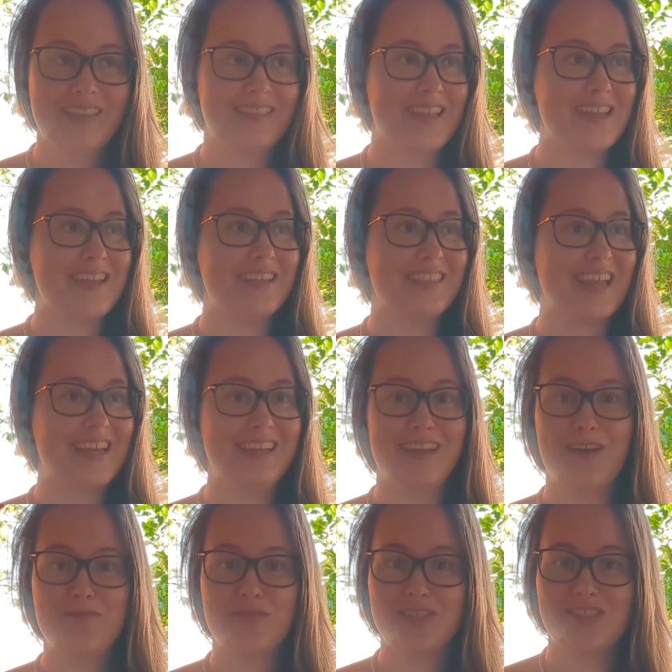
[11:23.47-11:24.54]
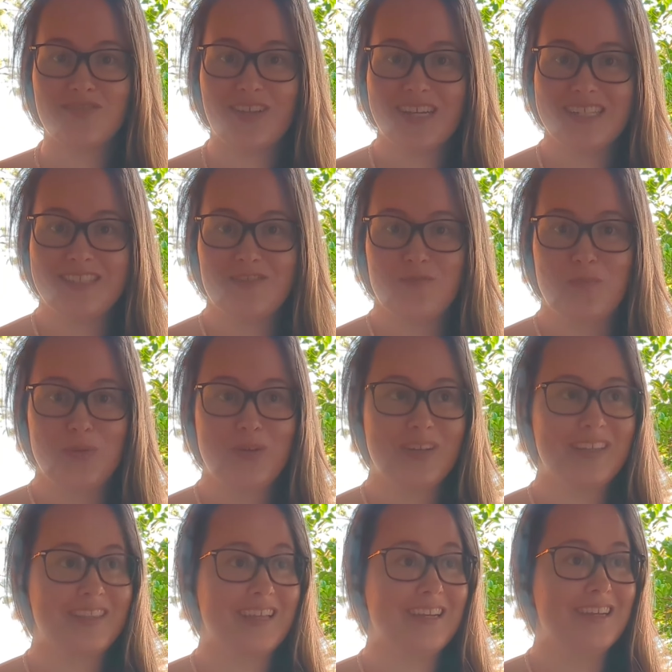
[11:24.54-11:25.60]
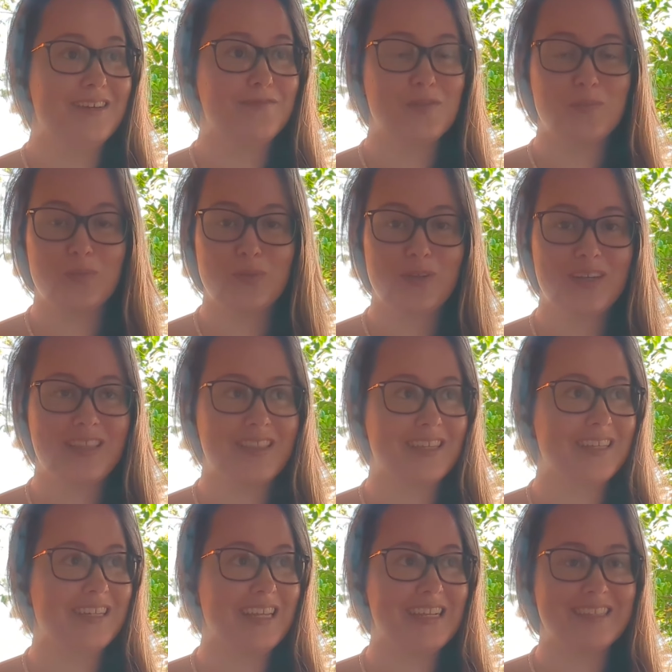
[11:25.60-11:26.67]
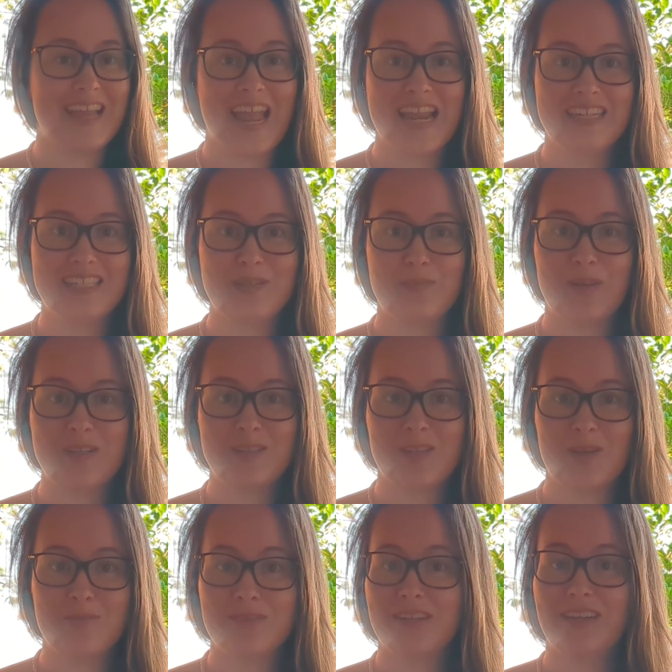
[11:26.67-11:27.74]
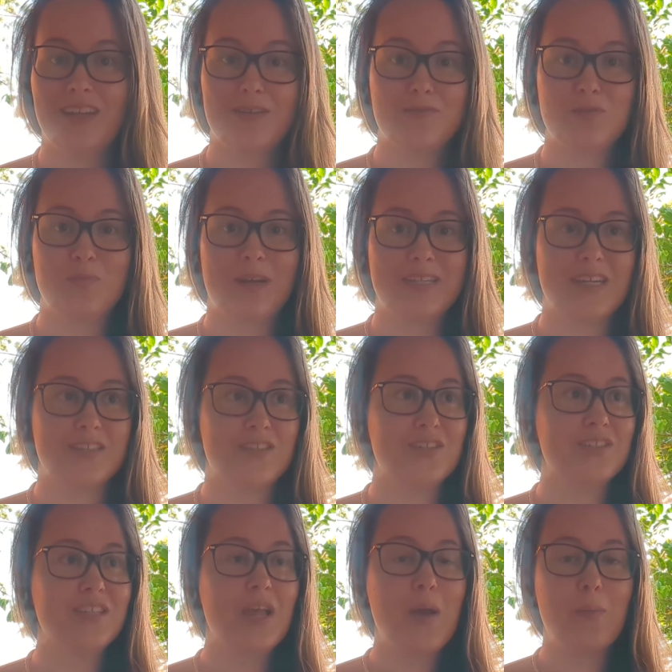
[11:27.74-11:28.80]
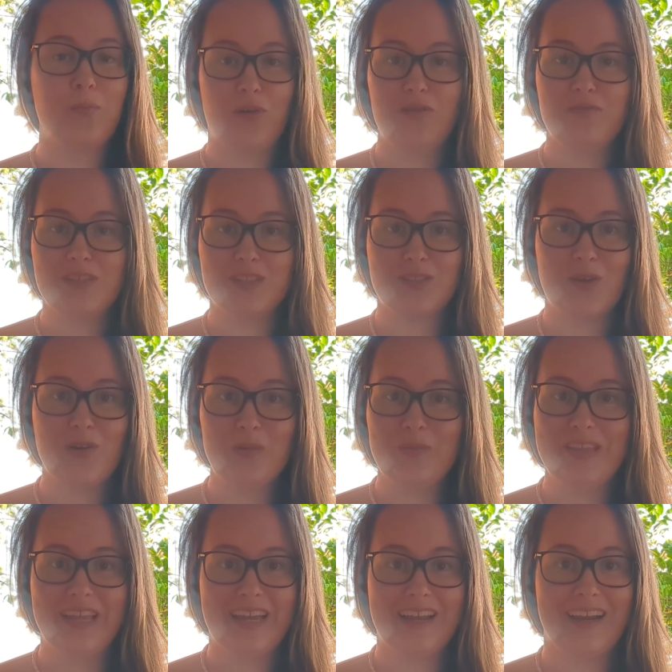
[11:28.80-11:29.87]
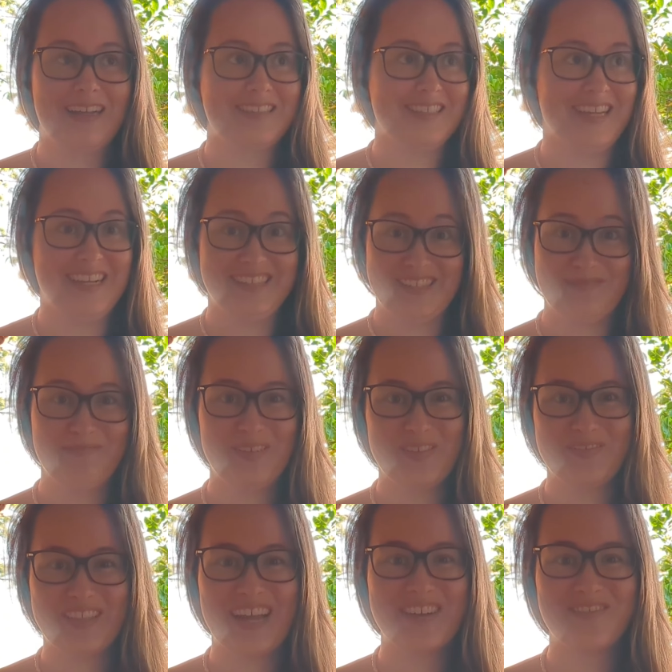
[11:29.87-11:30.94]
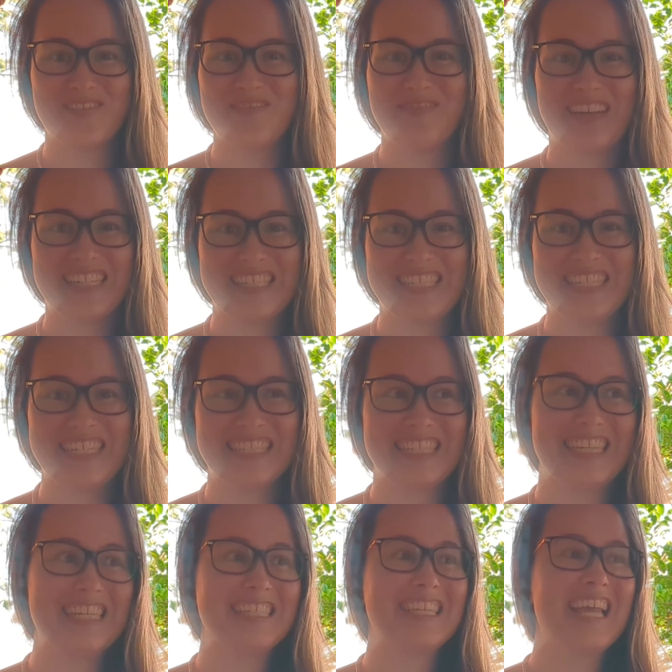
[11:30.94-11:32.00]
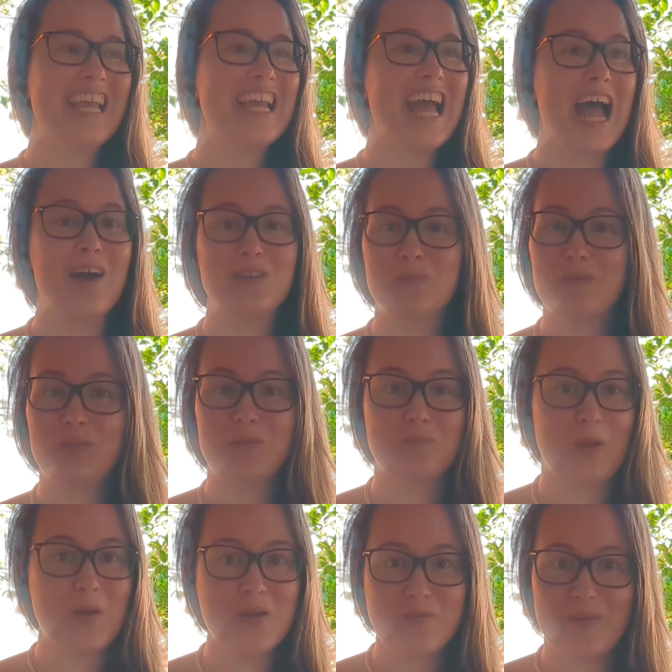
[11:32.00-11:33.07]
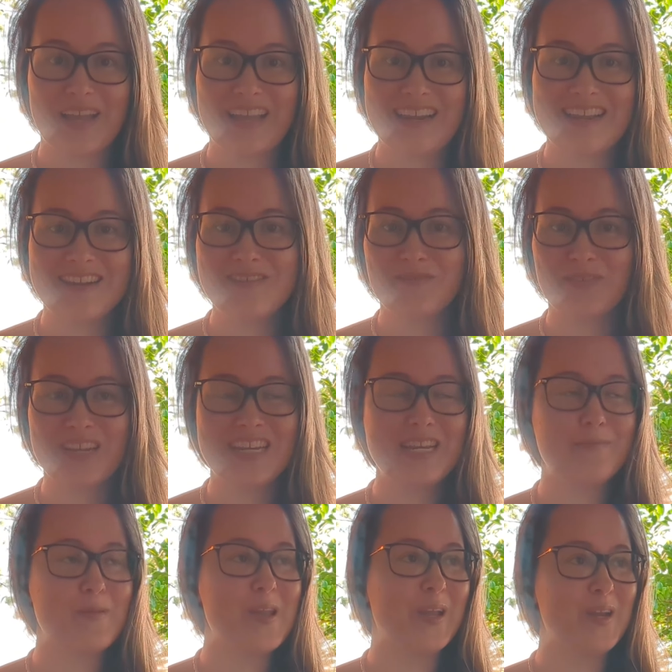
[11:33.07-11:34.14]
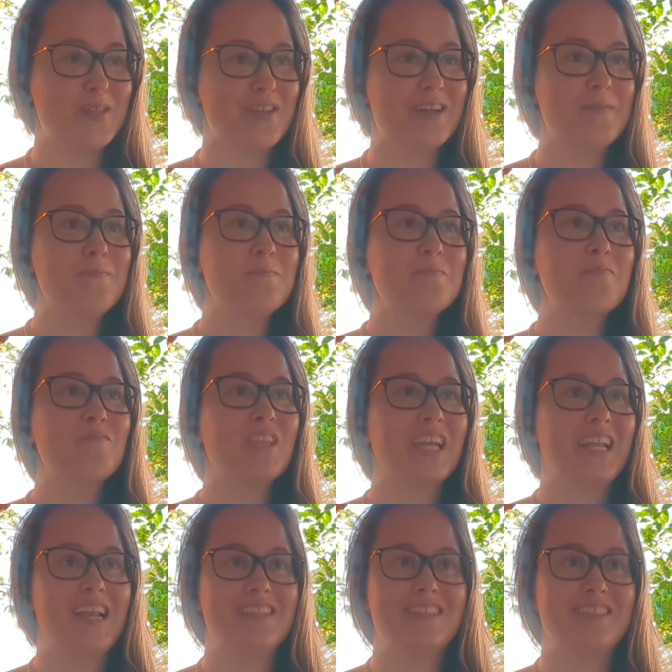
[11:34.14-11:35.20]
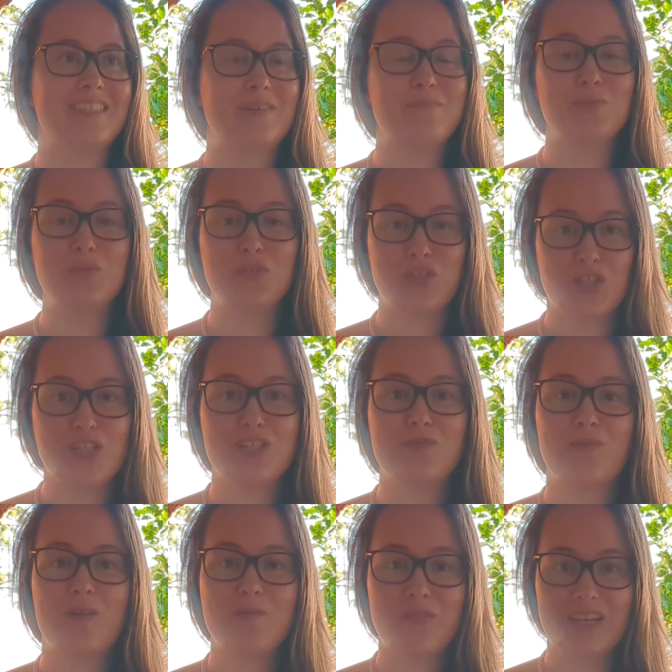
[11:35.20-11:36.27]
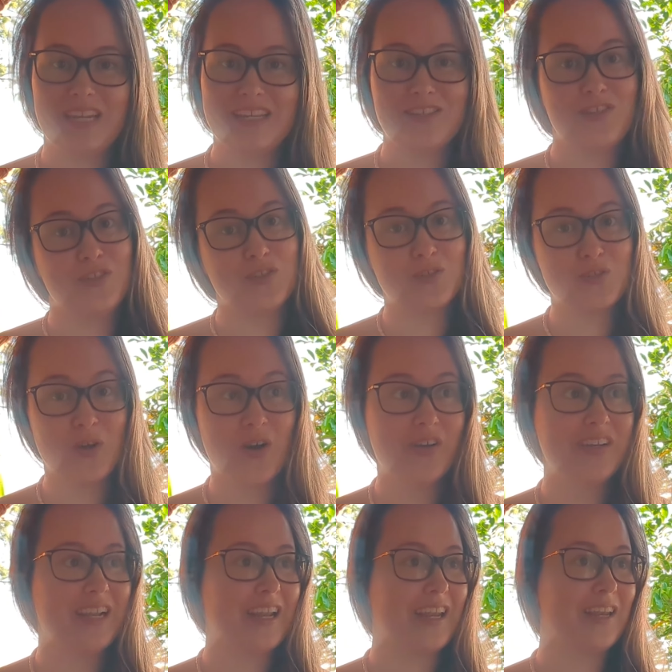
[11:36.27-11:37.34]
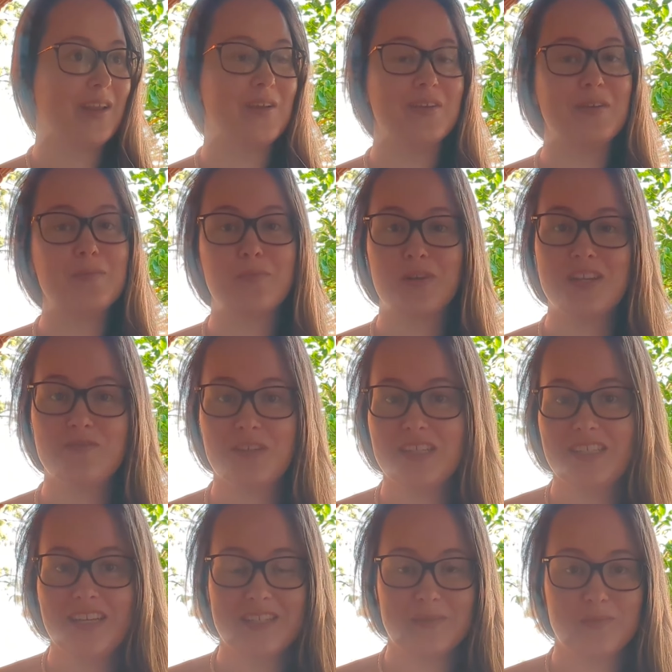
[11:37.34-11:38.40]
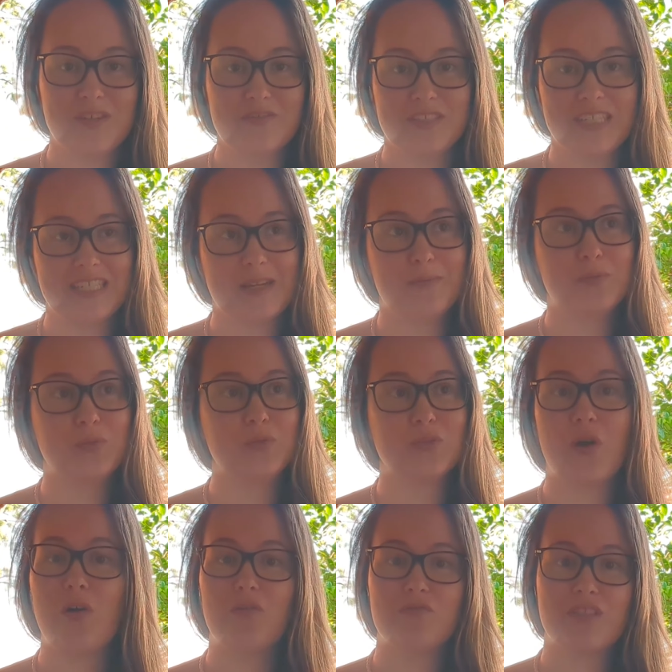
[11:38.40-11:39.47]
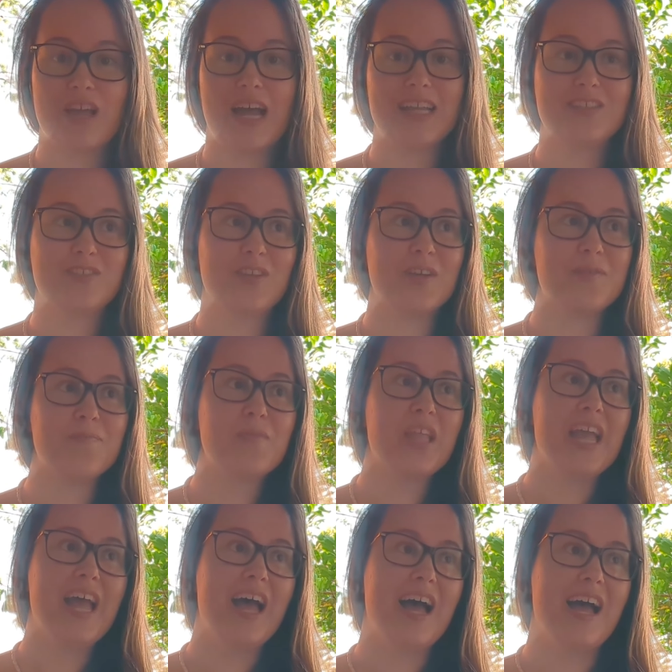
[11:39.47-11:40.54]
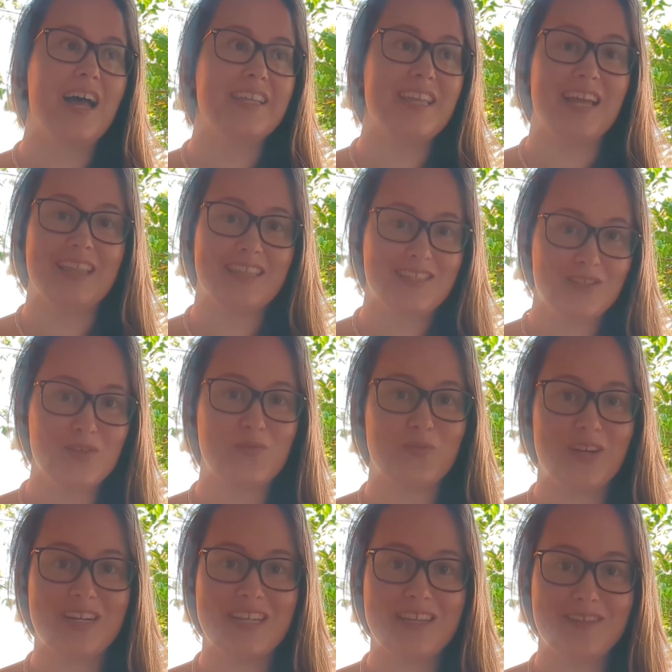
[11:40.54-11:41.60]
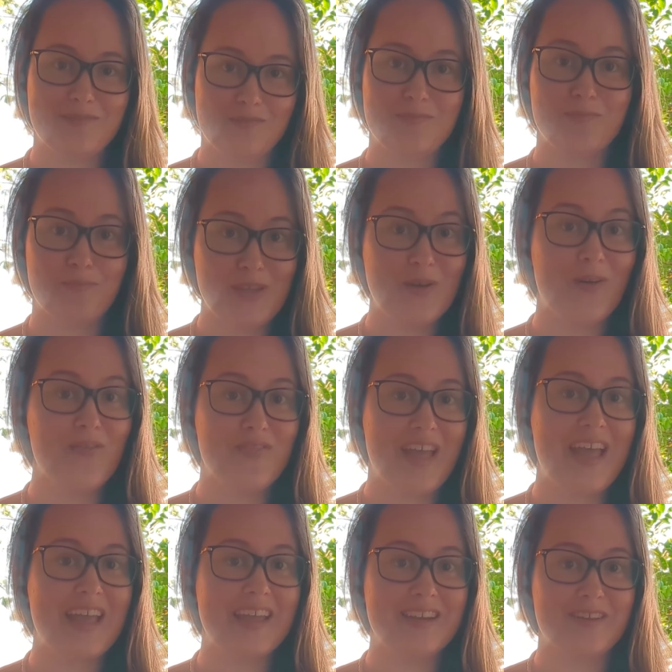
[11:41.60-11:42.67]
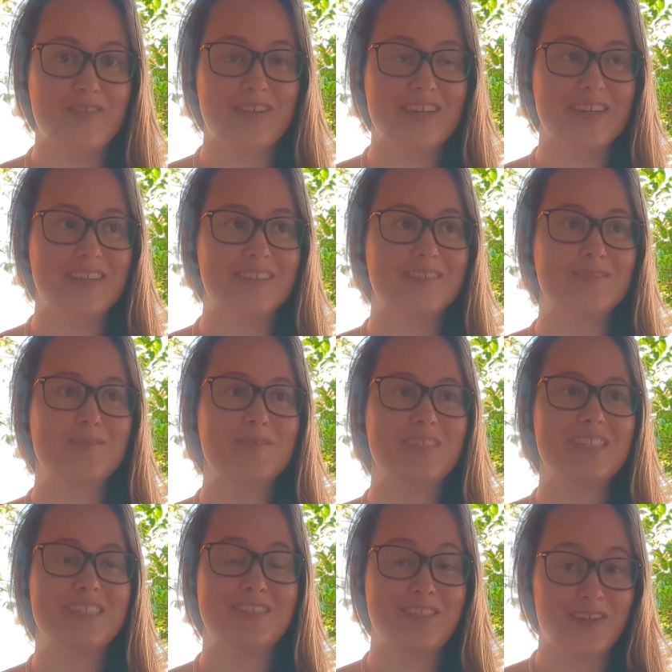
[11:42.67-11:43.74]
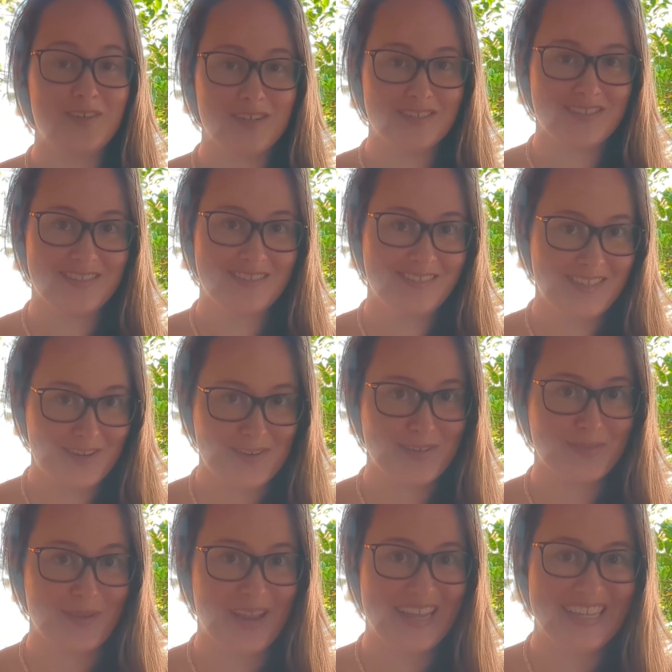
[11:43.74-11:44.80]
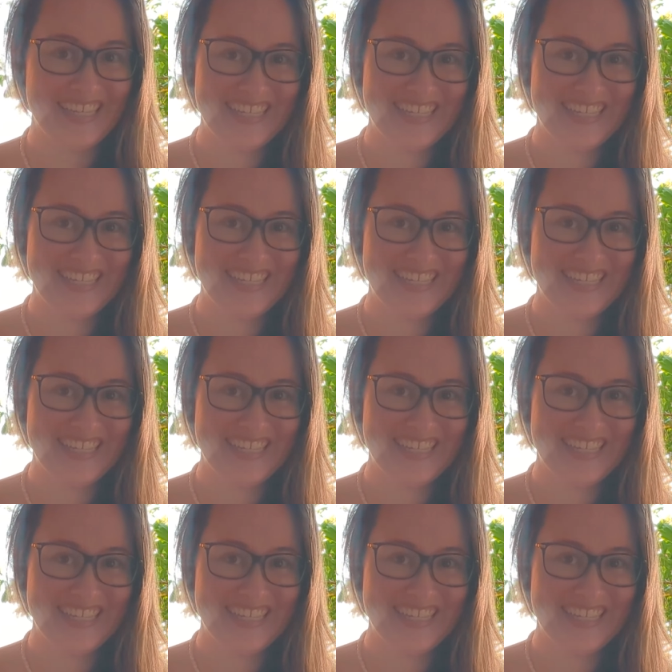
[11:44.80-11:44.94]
They they love a divisive book. They love a book that is hated by some and loved by others. Prophet Song being a classic example of that from last year's list. How to Build a Boat by Elaine Feeney being another classic example just from the list just gone, let alone previous years and previous examples of that. So, uh, yeah, this could really be on there in a, in a serious serious way.